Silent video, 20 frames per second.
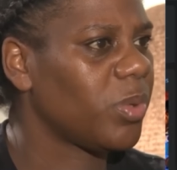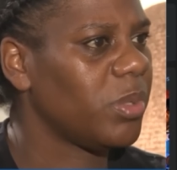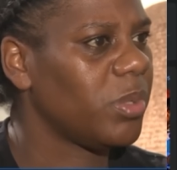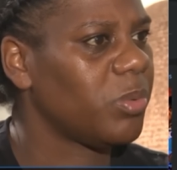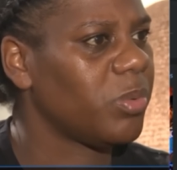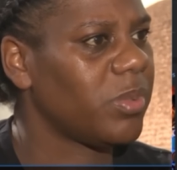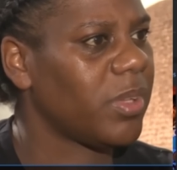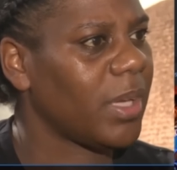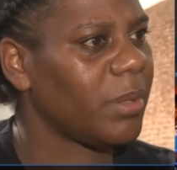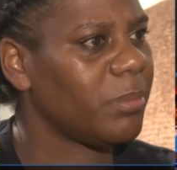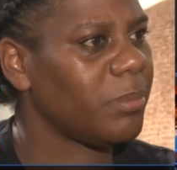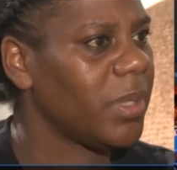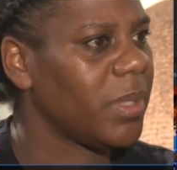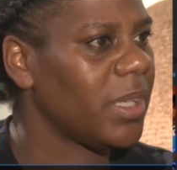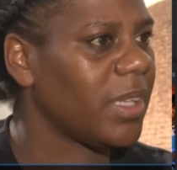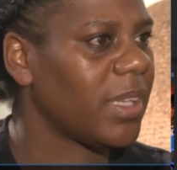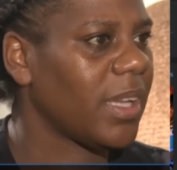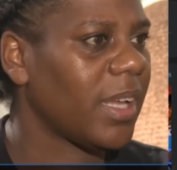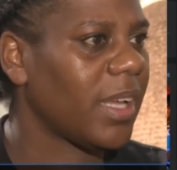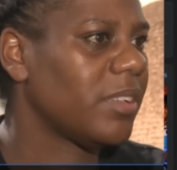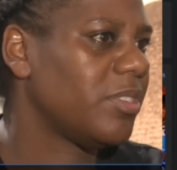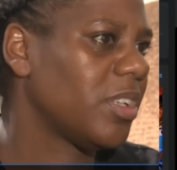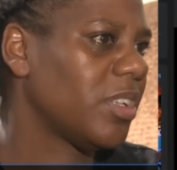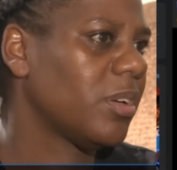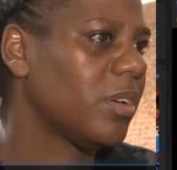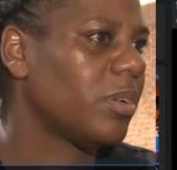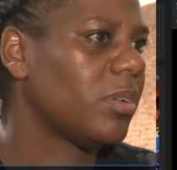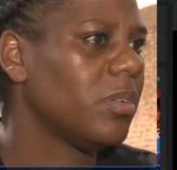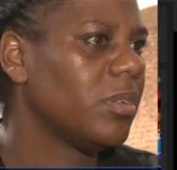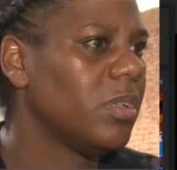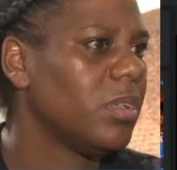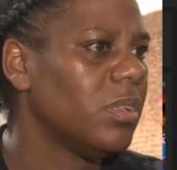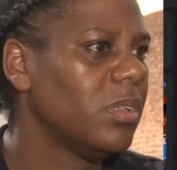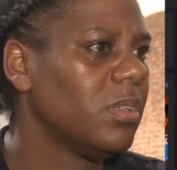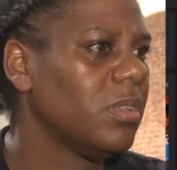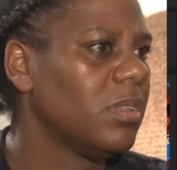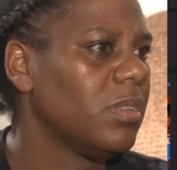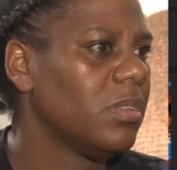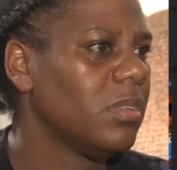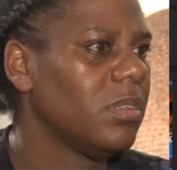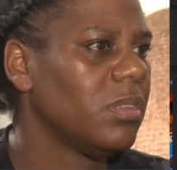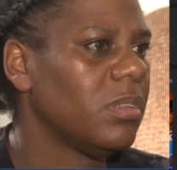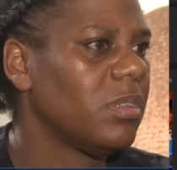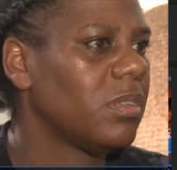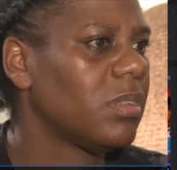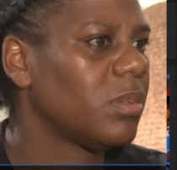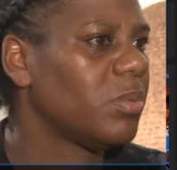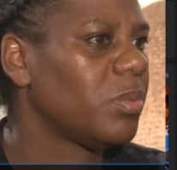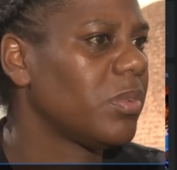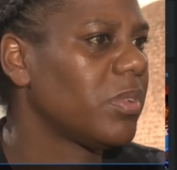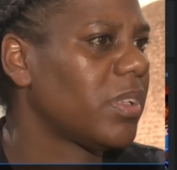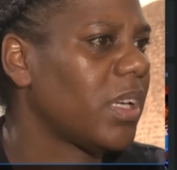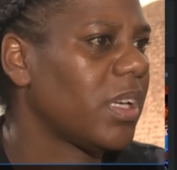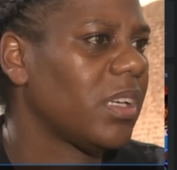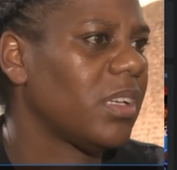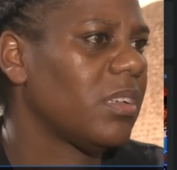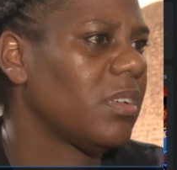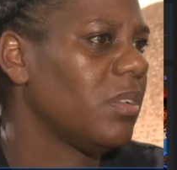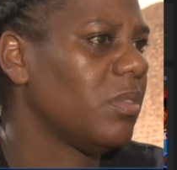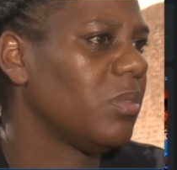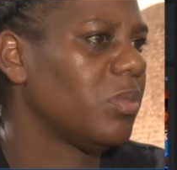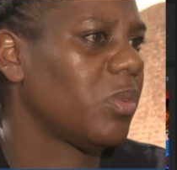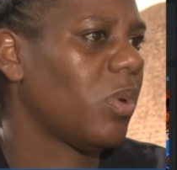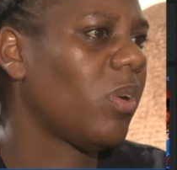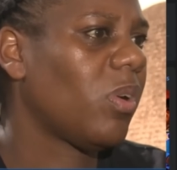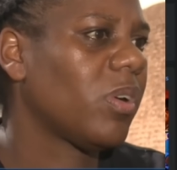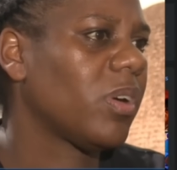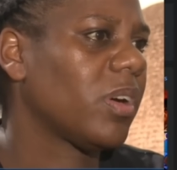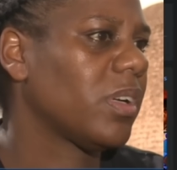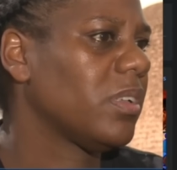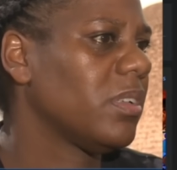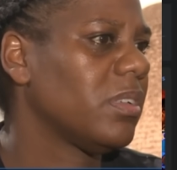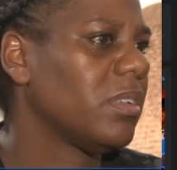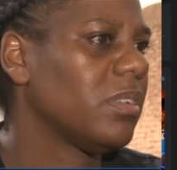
he was like in and out of jail. So it was like, it was hard.